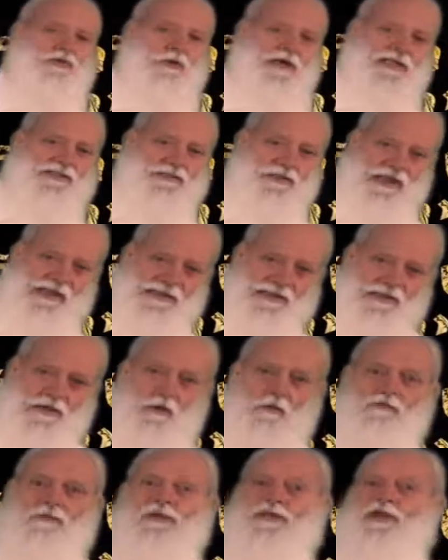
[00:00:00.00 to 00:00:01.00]
translated
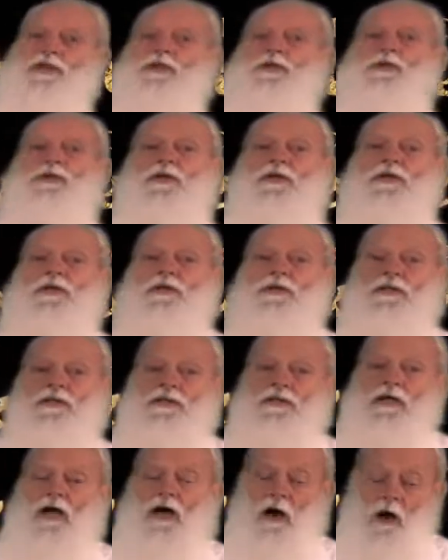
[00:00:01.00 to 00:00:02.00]
over to
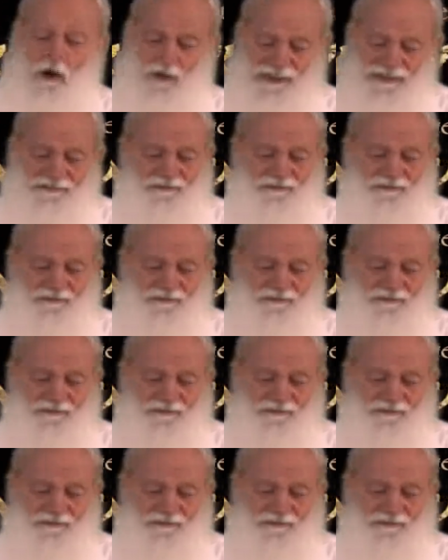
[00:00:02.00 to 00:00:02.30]
or